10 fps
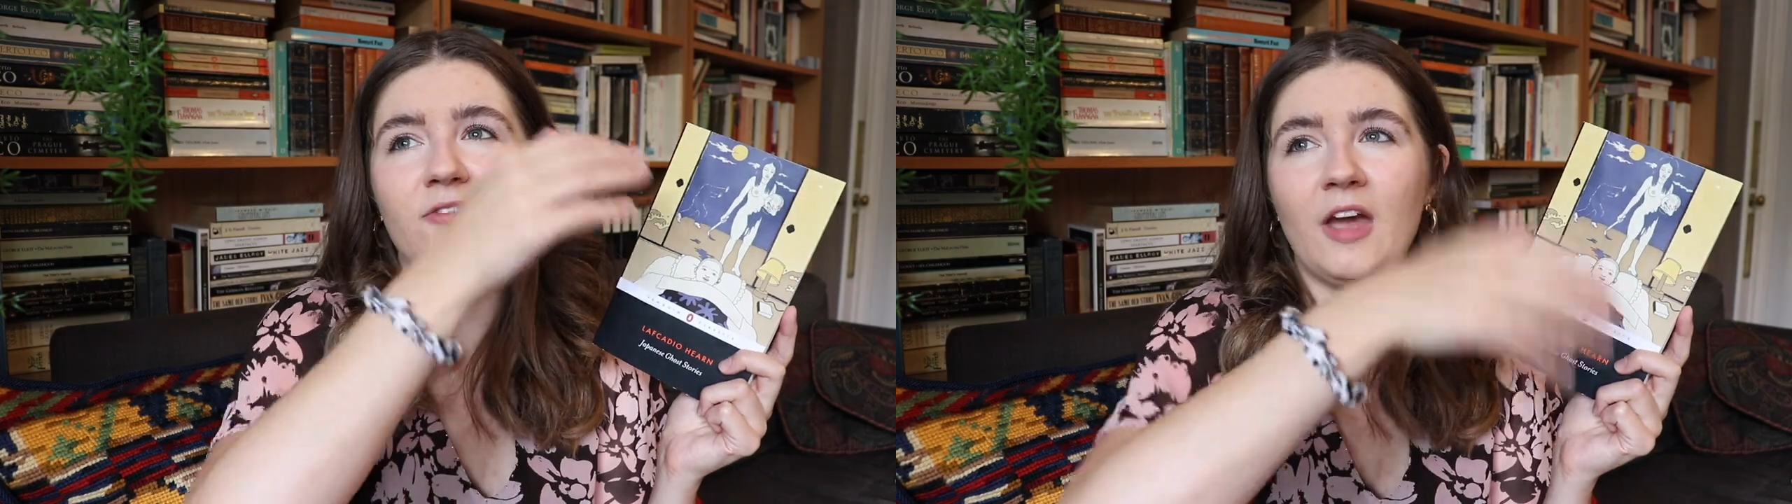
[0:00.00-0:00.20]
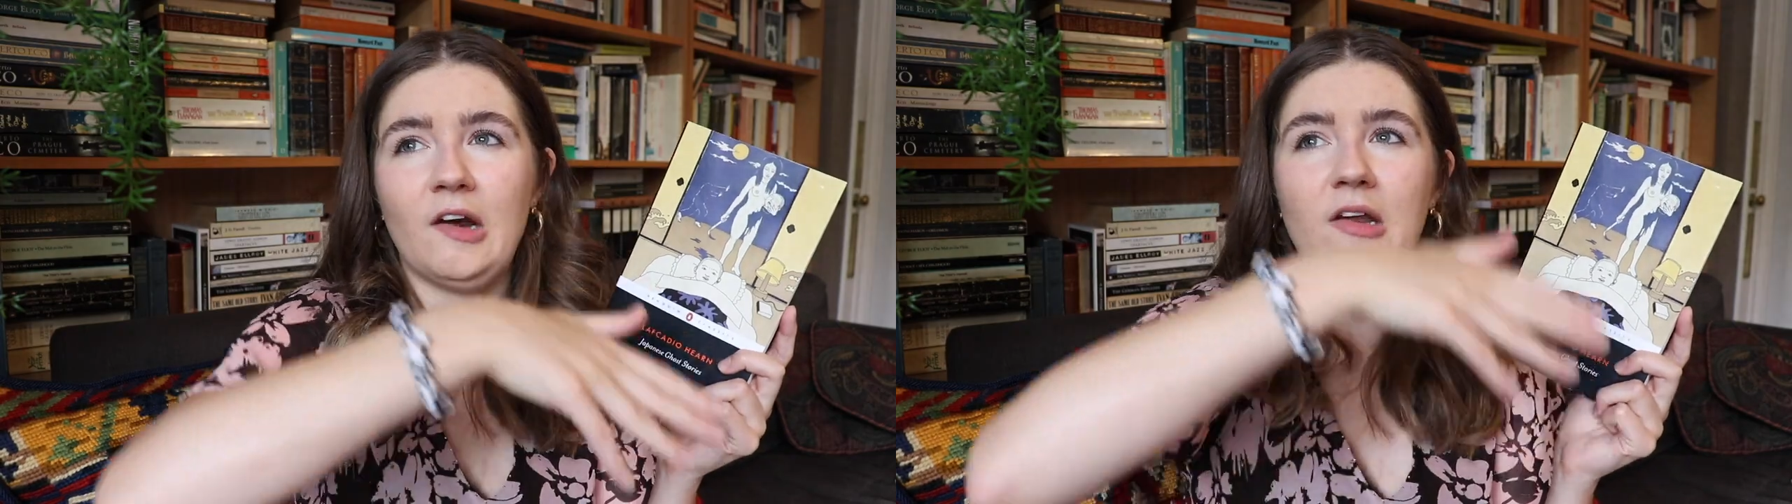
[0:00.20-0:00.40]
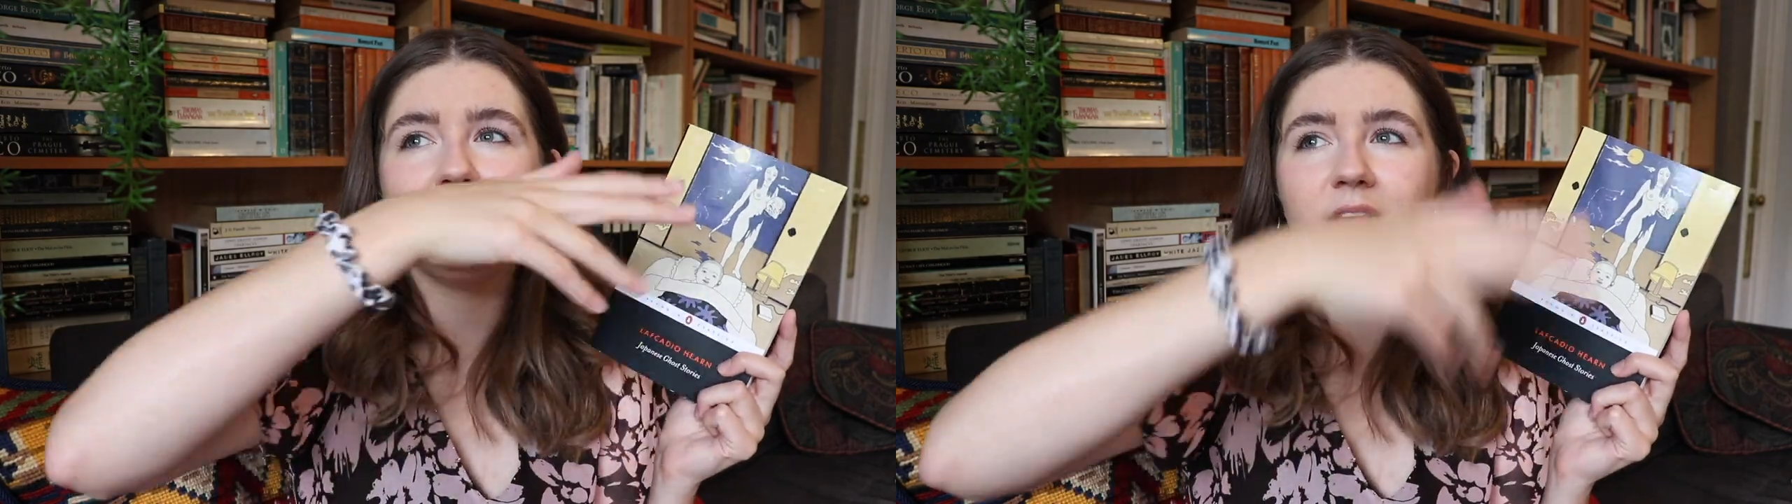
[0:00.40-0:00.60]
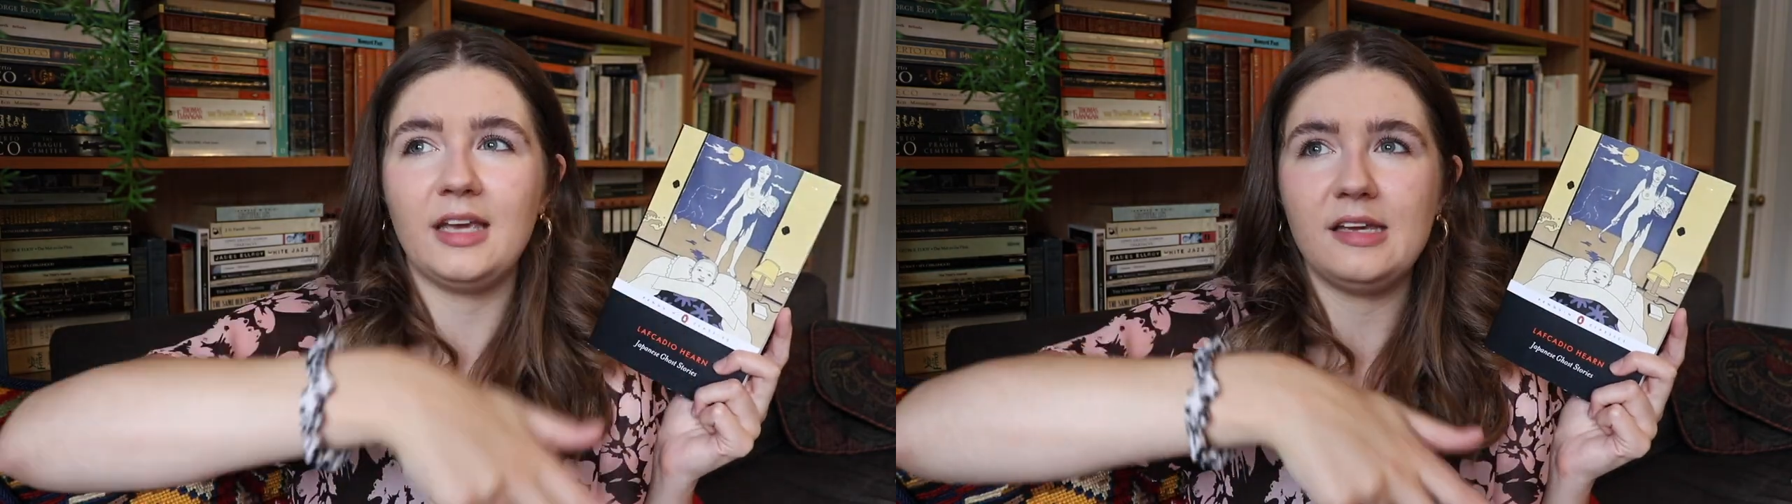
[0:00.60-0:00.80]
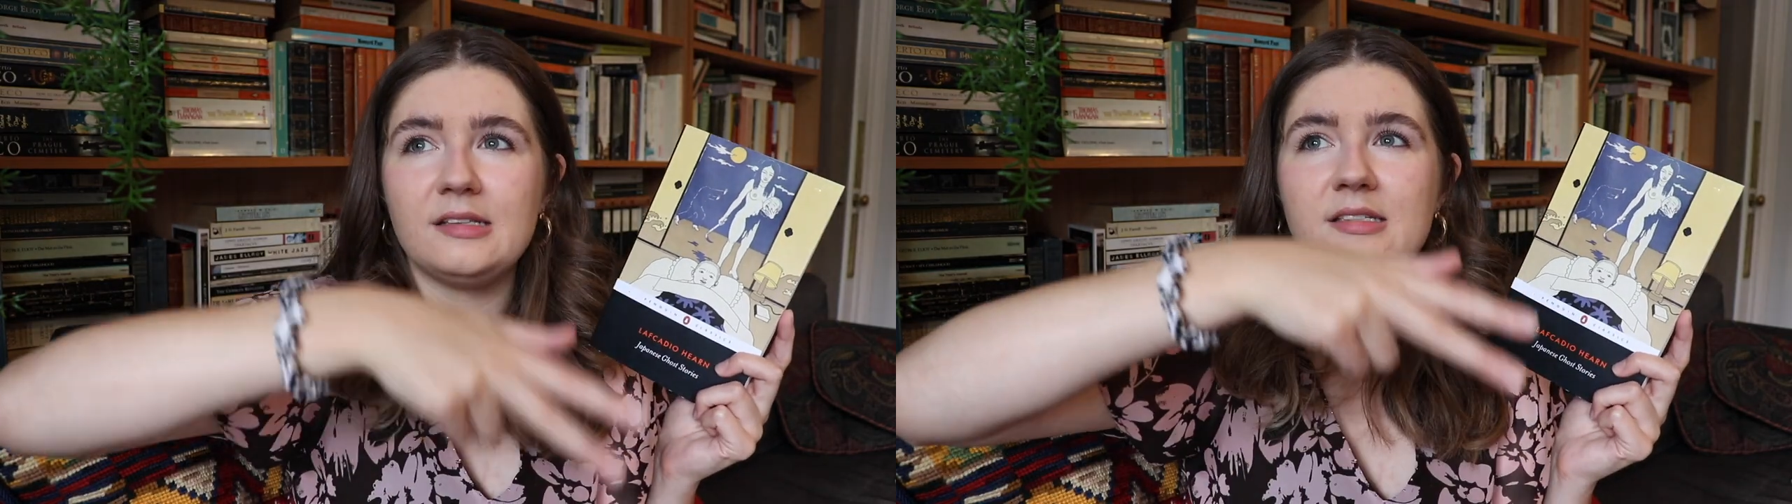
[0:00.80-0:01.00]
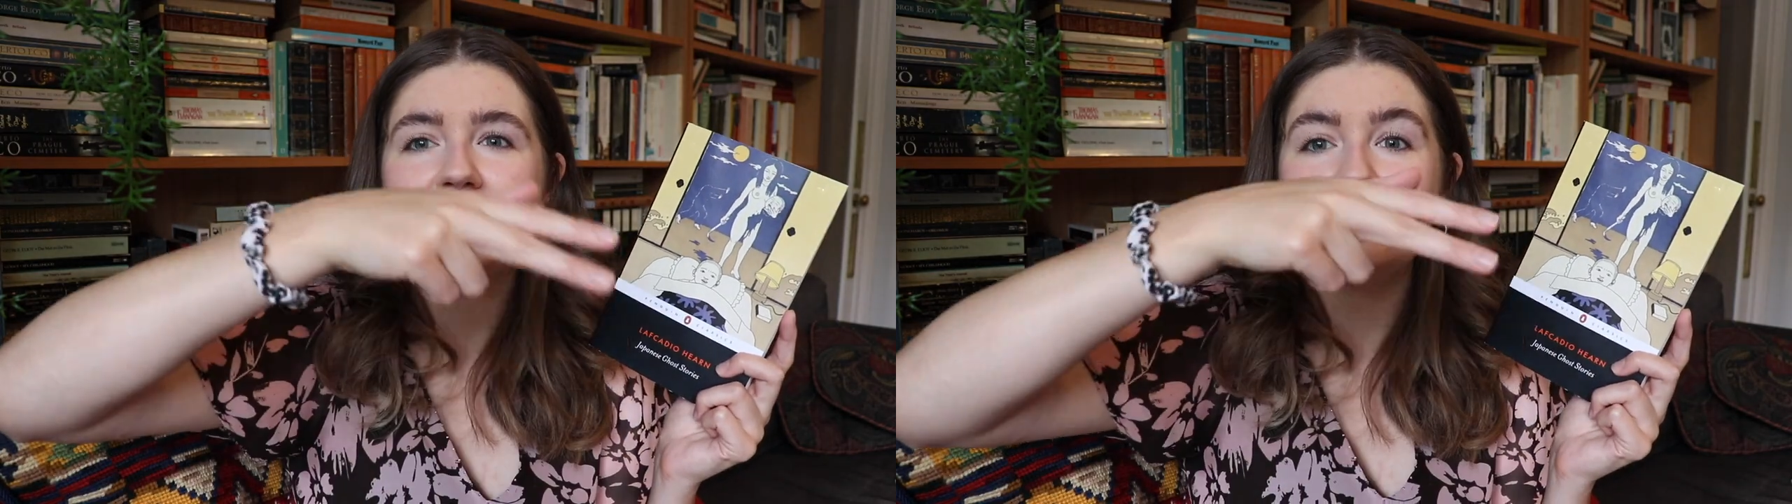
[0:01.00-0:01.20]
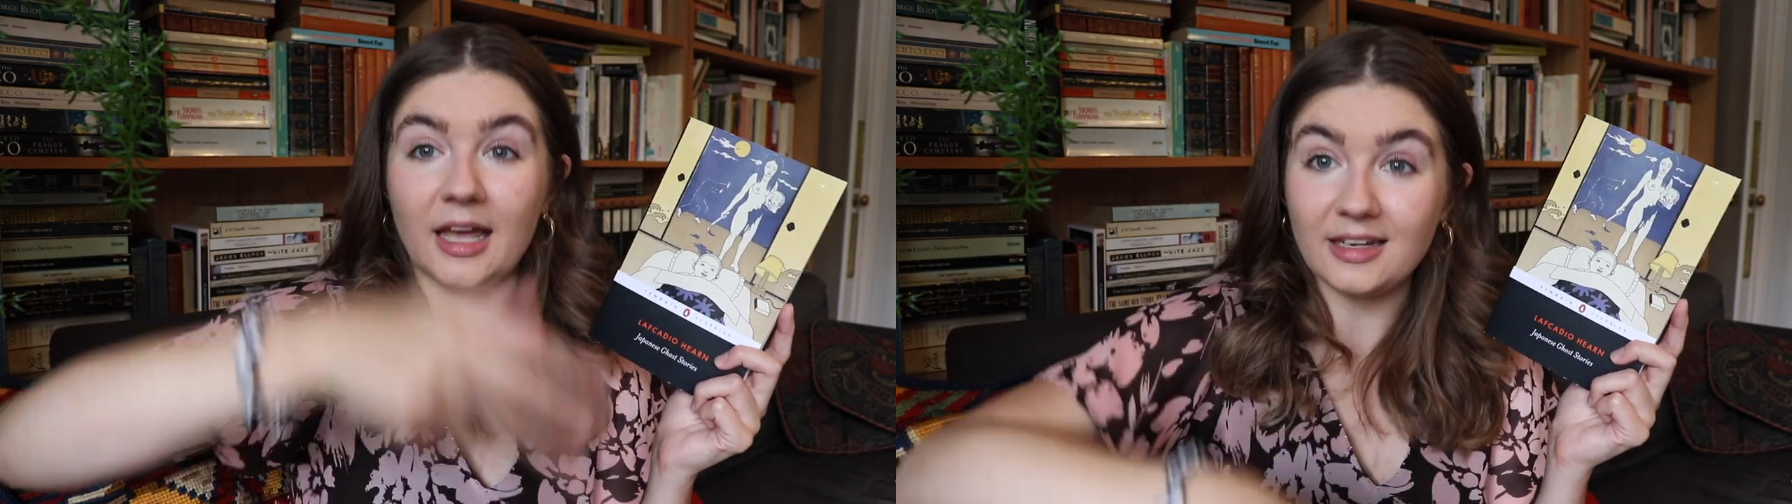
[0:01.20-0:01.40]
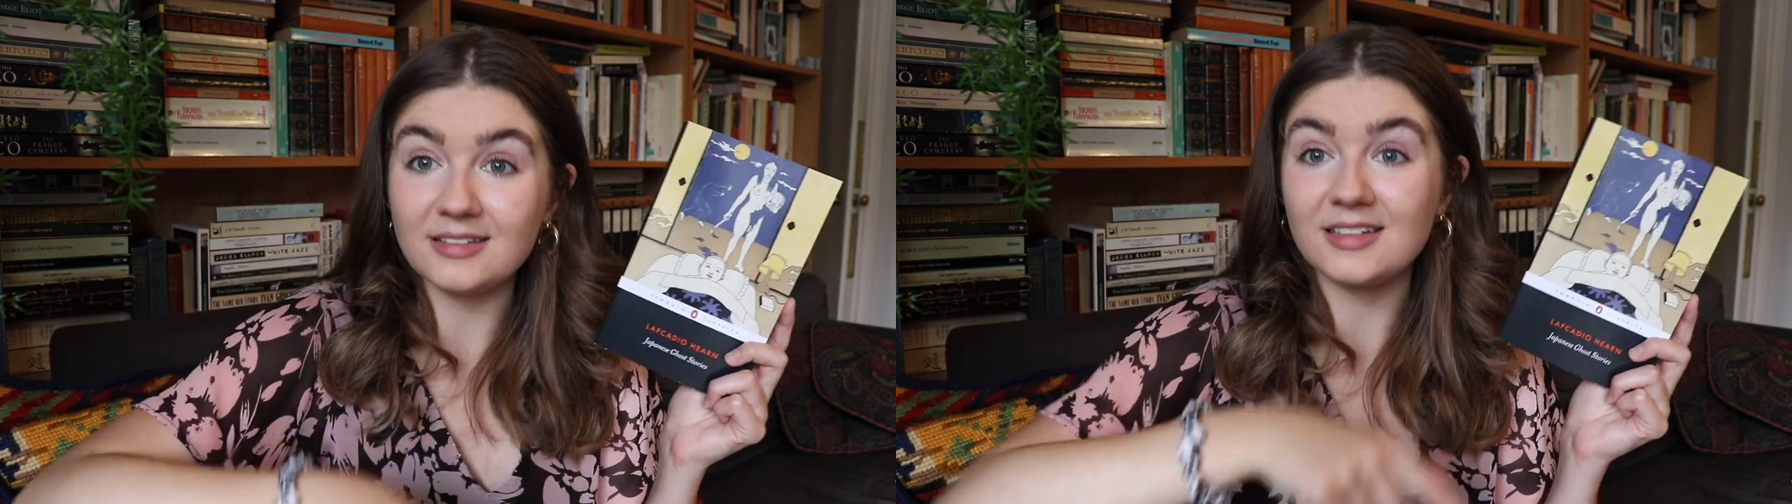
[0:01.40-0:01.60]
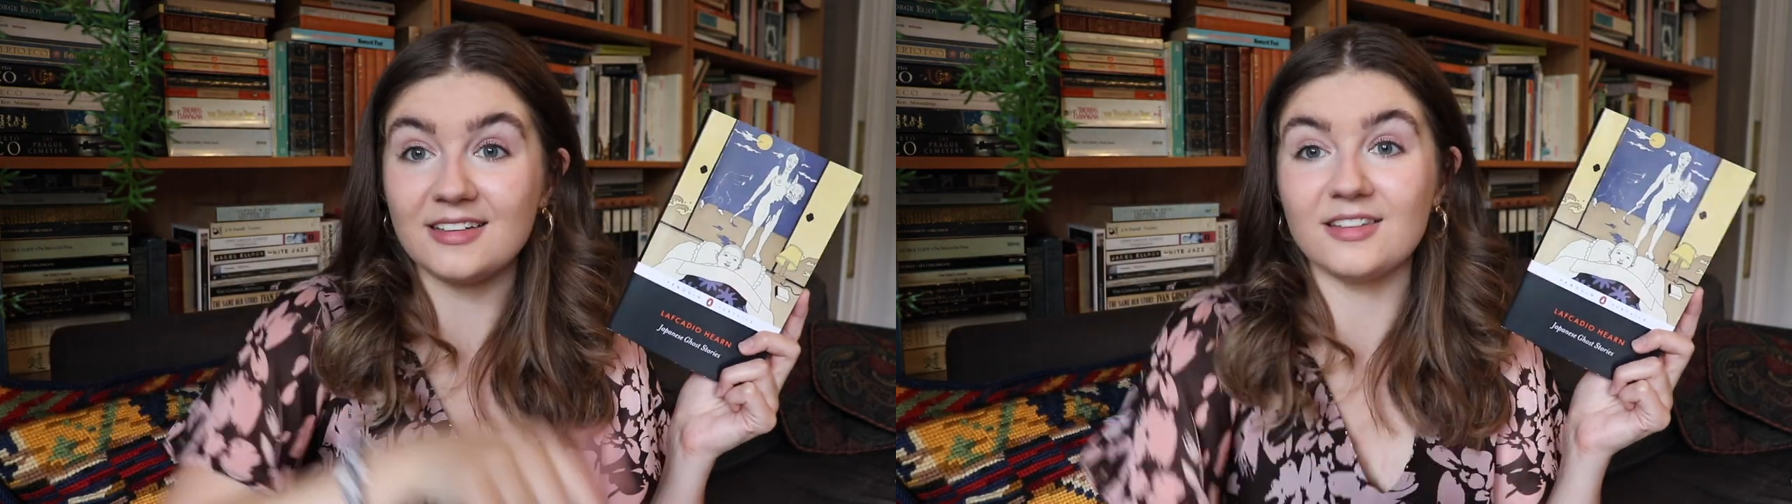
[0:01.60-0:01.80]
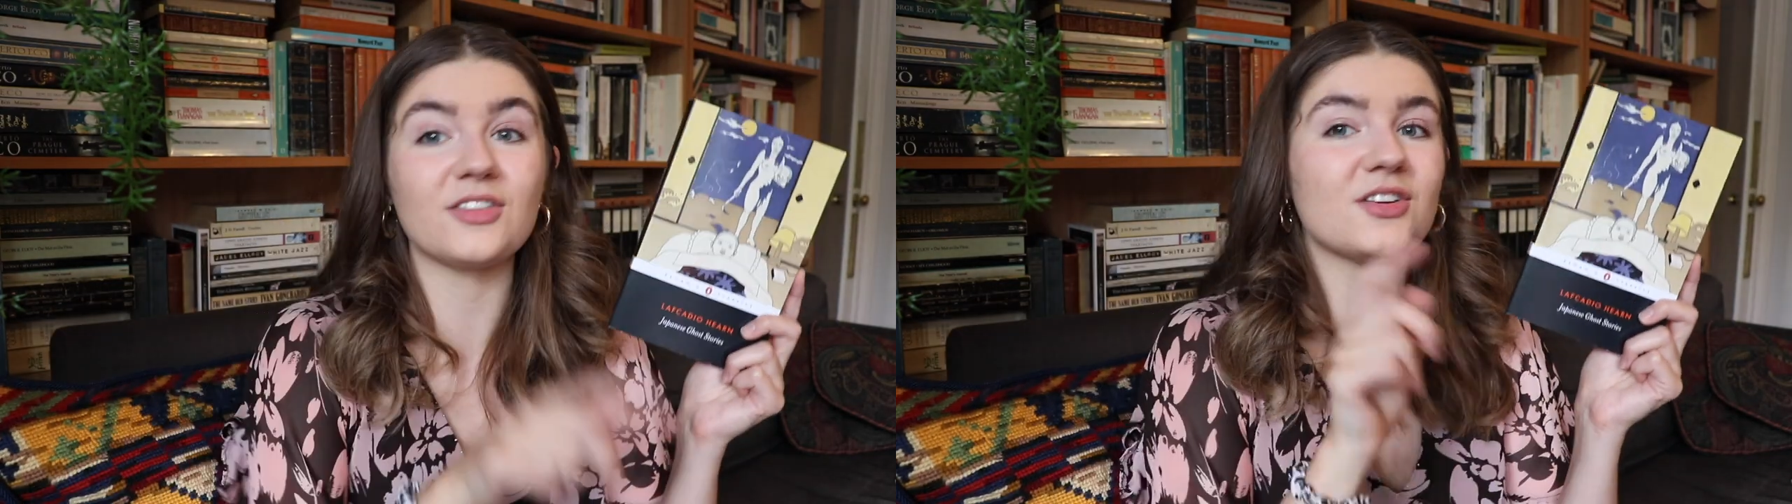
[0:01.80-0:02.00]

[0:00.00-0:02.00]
very late 19th